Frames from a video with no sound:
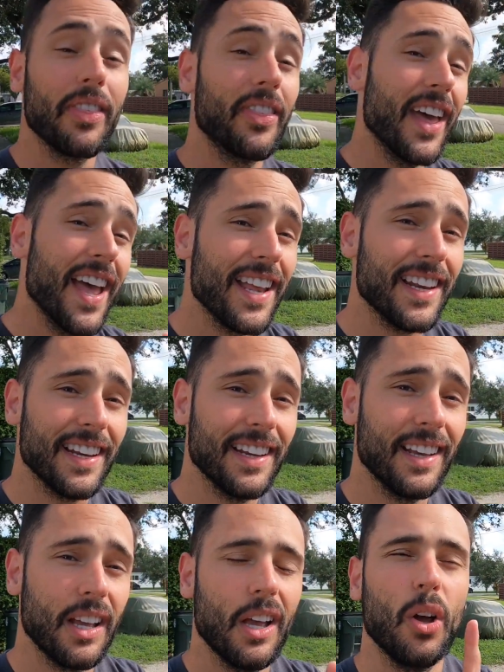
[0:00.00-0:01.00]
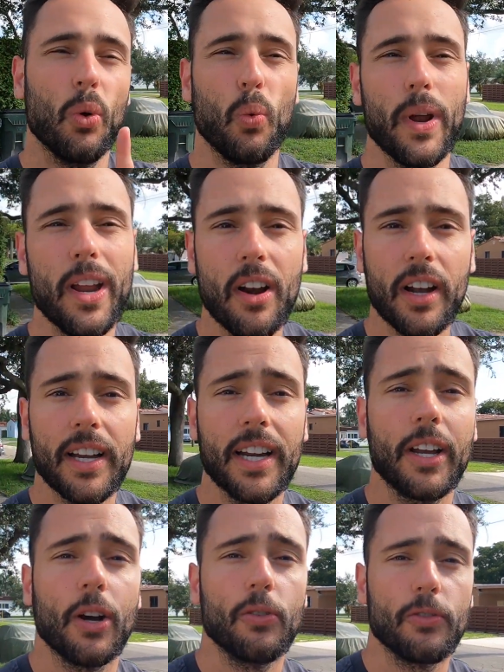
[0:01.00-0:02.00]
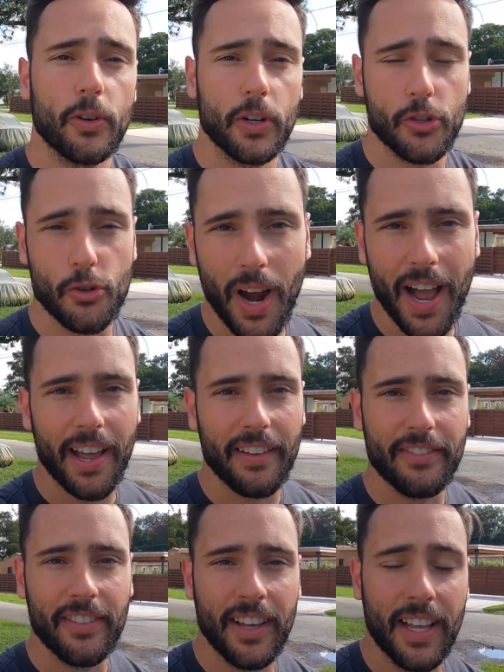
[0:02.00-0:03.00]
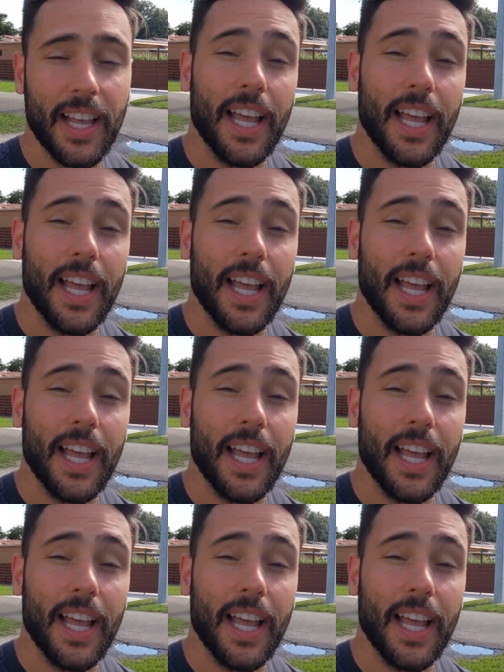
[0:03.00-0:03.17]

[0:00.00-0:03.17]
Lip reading: Then we are gonna go for a drive.